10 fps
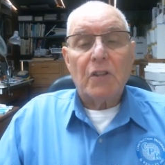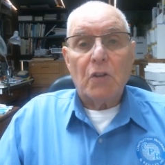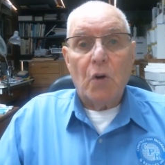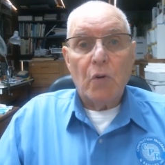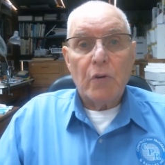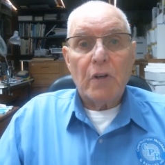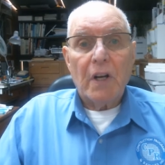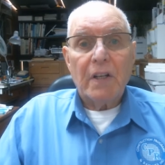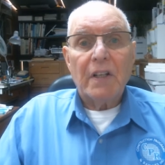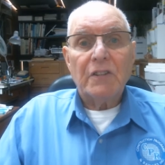
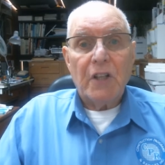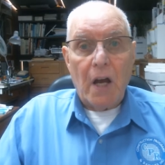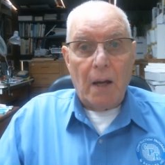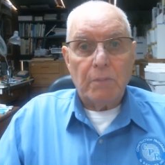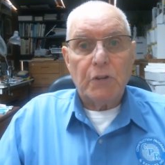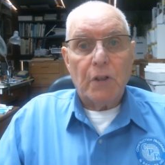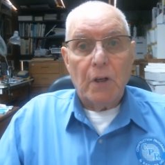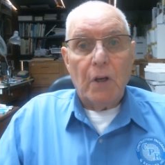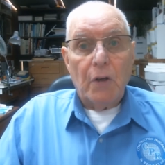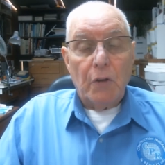corner-cutting jobs,
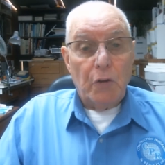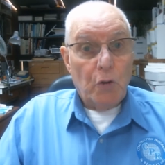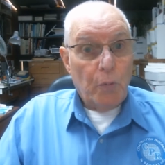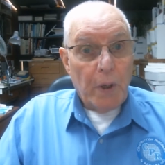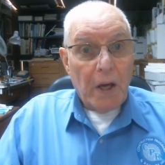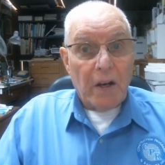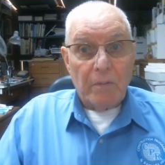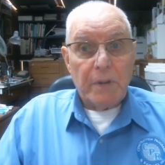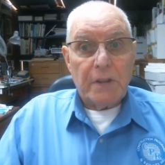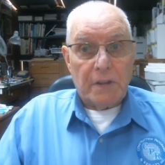you'll be out of
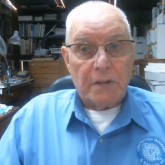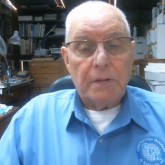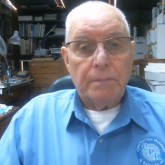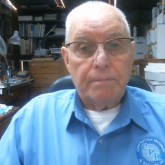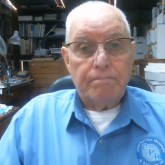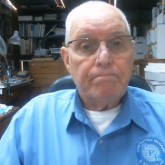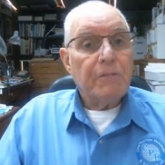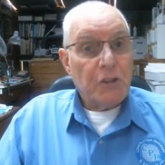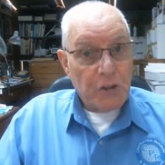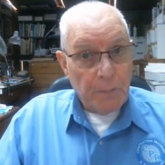business.
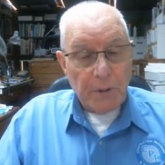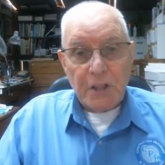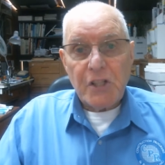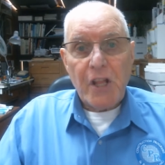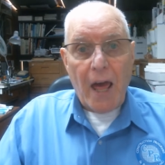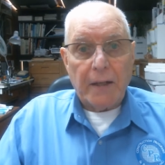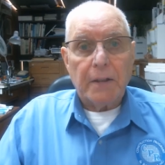Simple as that.